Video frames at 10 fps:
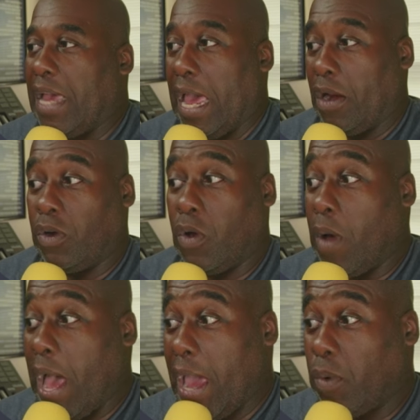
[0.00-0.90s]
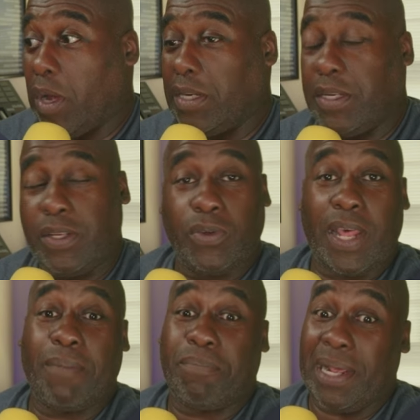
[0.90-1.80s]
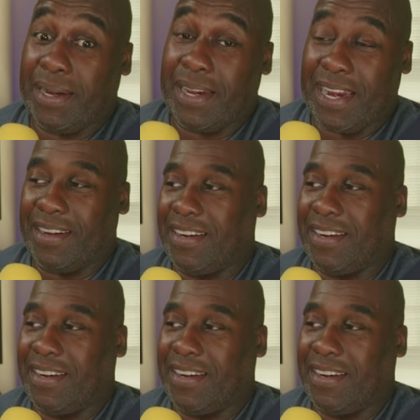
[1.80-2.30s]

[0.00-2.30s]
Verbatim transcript: I don't know why I wanted to do that, but it did it.